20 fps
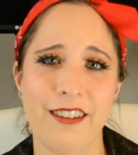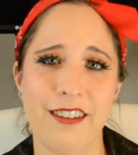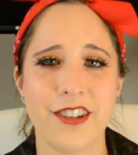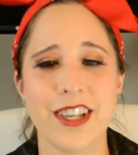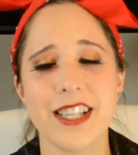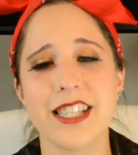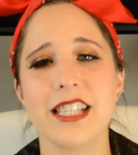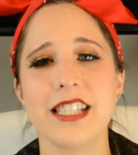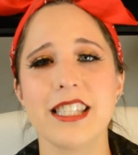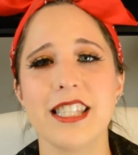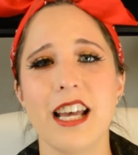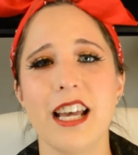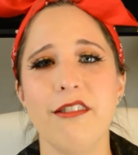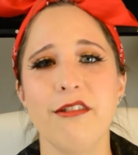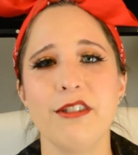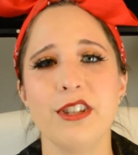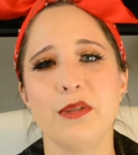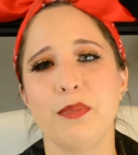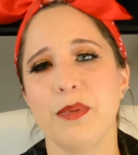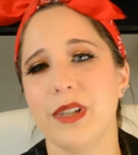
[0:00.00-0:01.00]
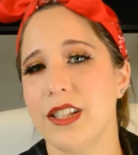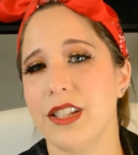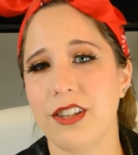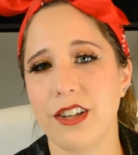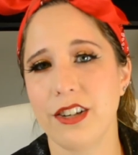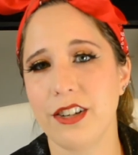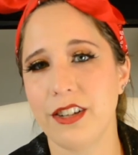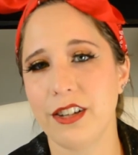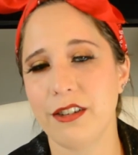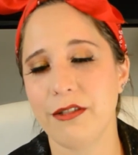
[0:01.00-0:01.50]
Yes, it's average, but it's
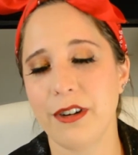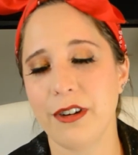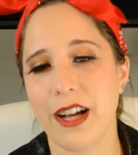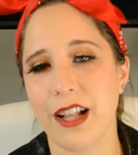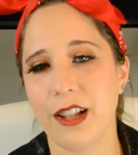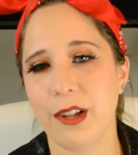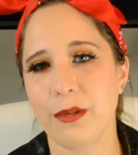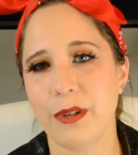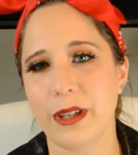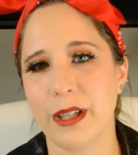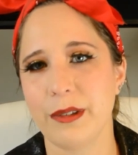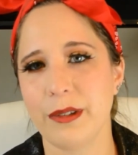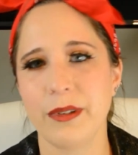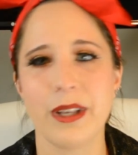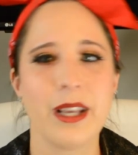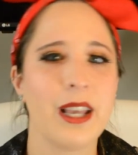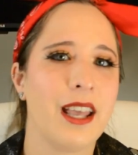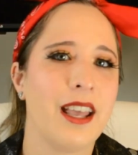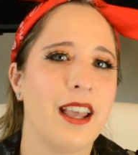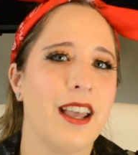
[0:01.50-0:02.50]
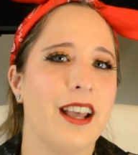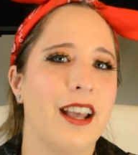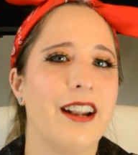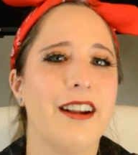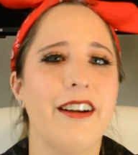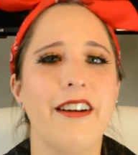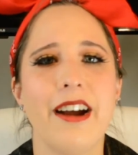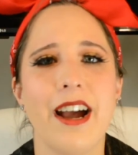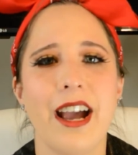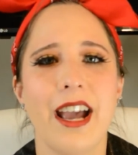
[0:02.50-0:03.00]
good enough for Halloween. And
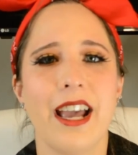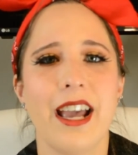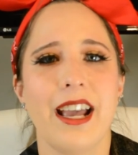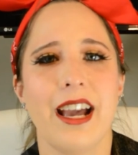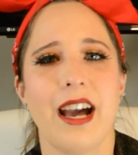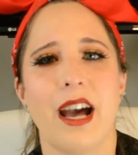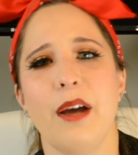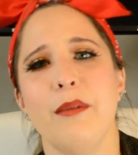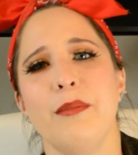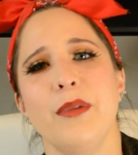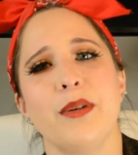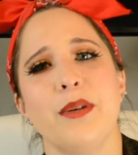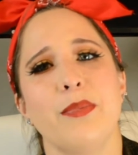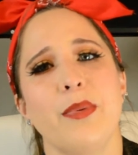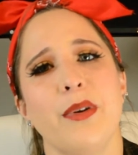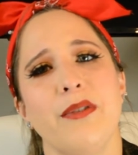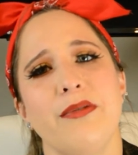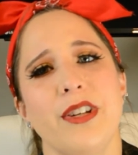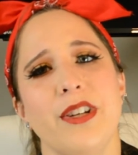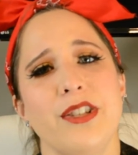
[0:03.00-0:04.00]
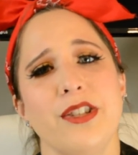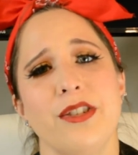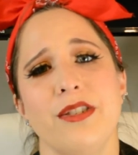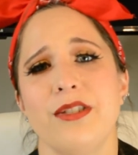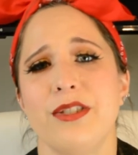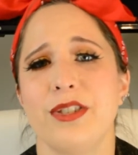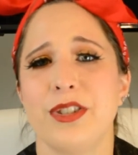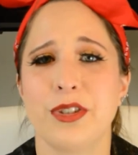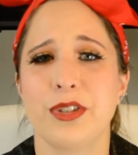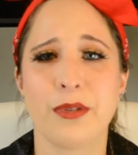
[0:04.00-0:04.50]
alright, I'm no
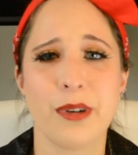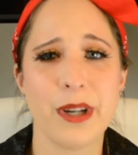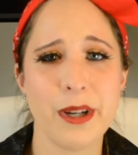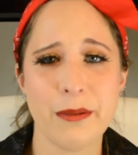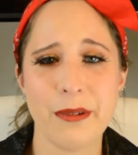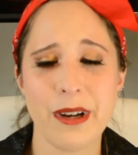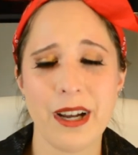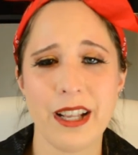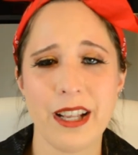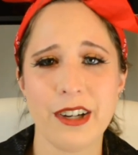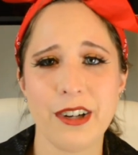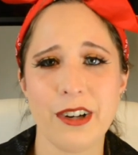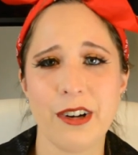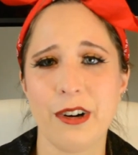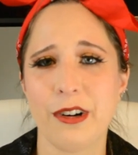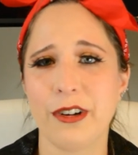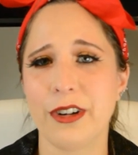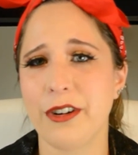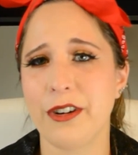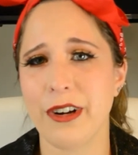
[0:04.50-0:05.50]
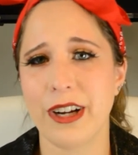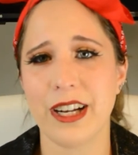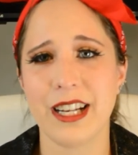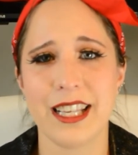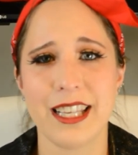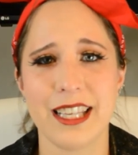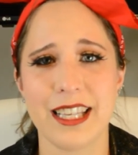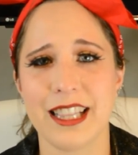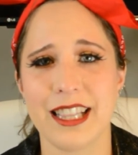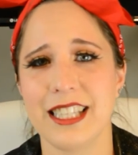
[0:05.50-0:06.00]
professional screenwriter or
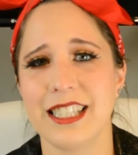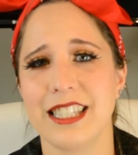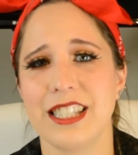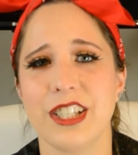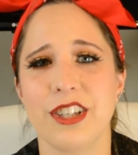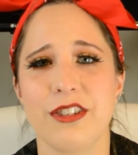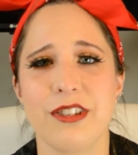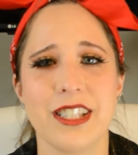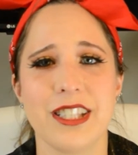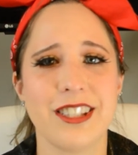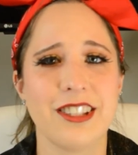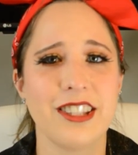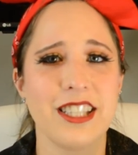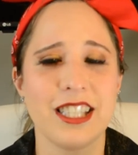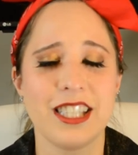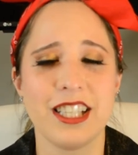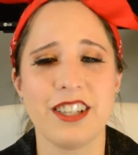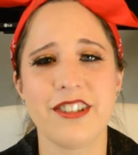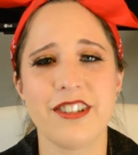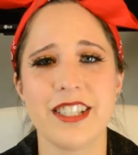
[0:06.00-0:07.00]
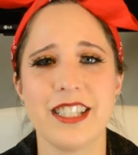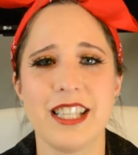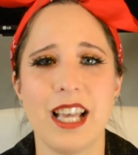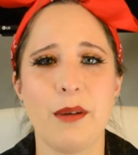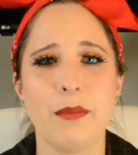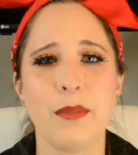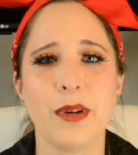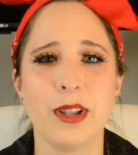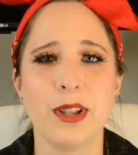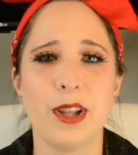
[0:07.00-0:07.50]
critic. Let's agree to disagree
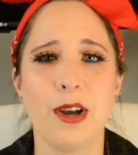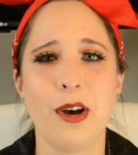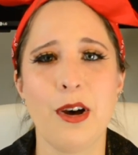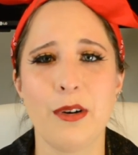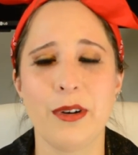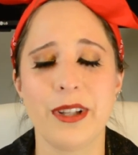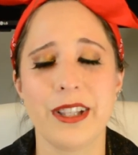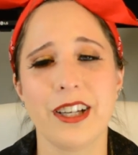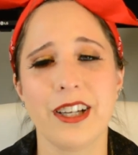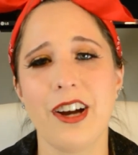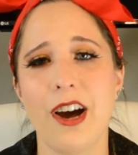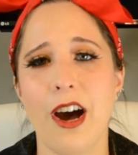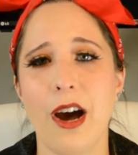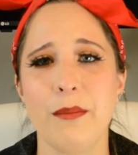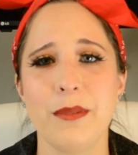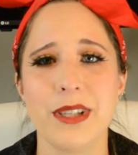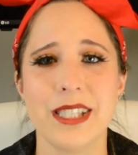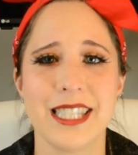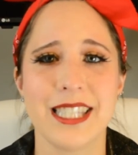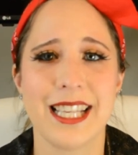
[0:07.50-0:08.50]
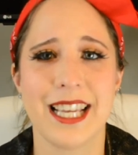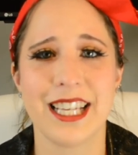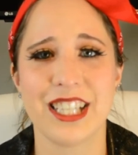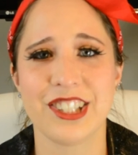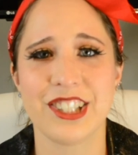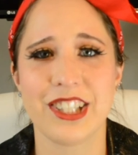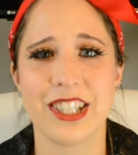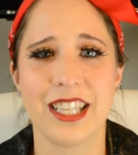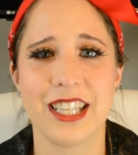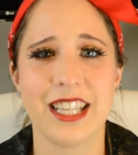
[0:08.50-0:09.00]
down below in the comment
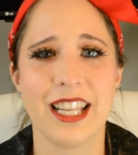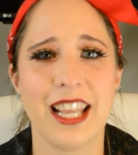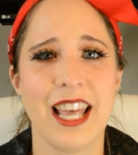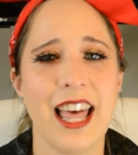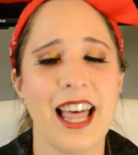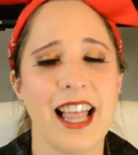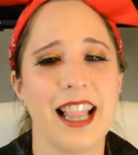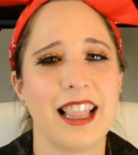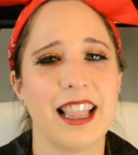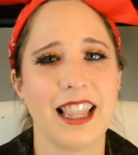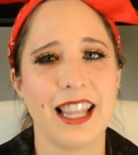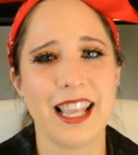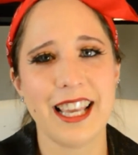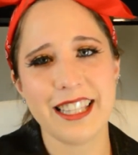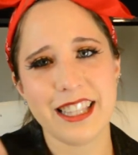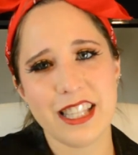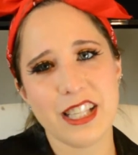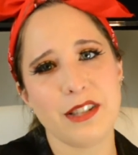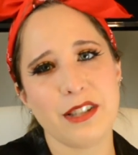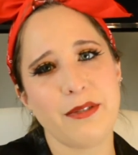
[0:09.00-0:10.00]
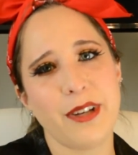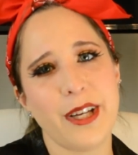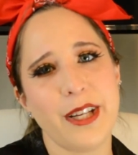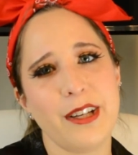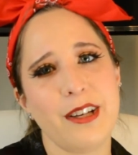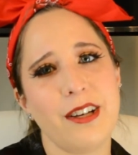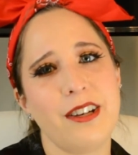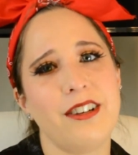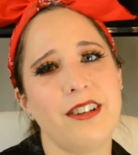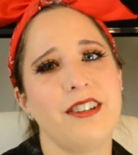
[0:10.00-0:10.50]
section. Like this
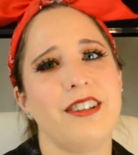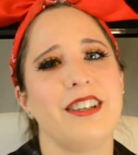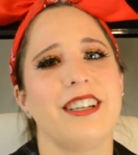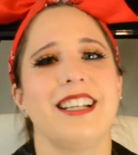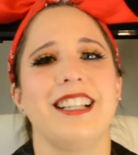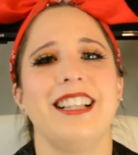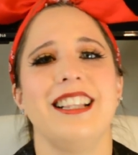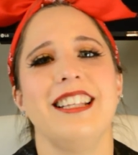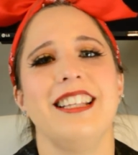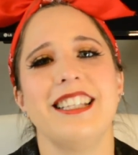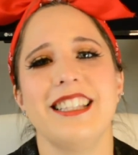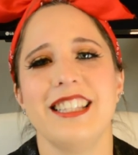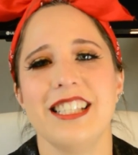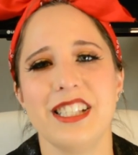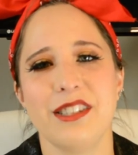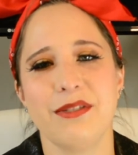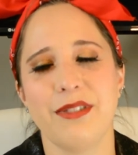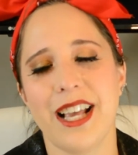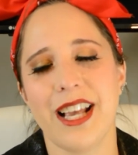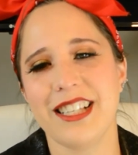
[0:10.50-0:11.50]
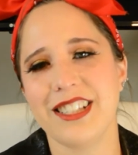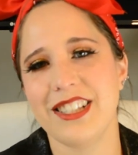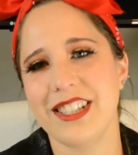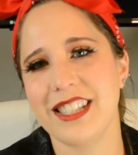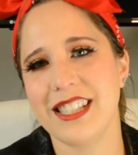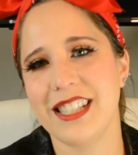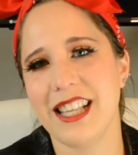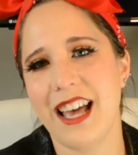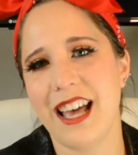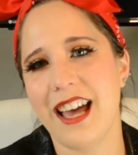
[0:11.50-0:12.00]
video, click this flashy
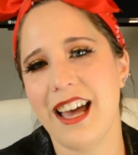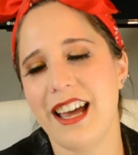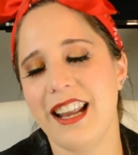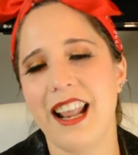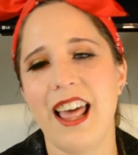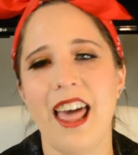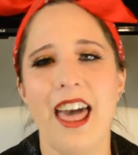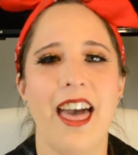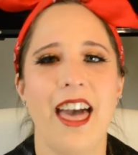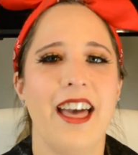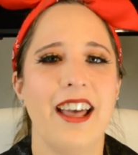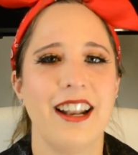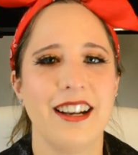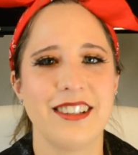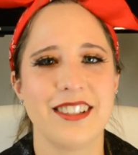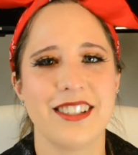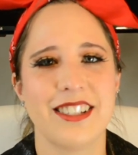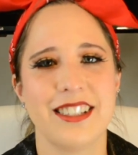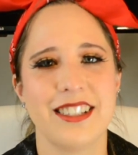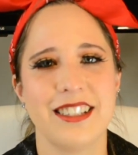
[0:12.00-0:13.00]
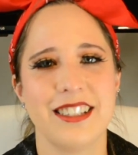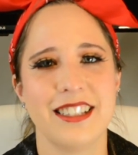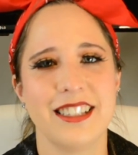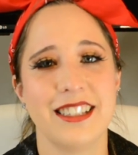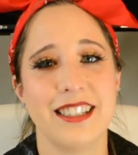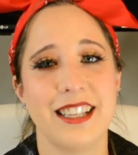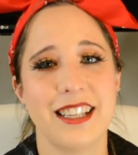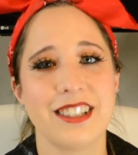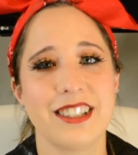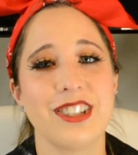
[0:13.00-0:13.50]
sign, and I'll see you in
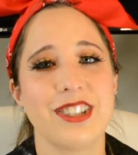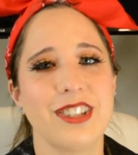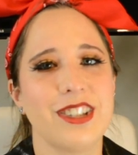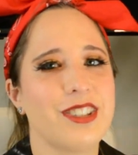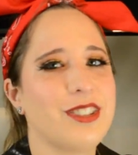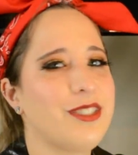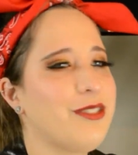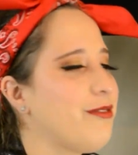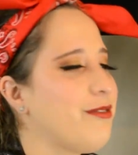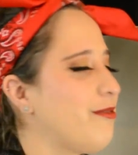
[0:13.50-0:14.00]
the next show.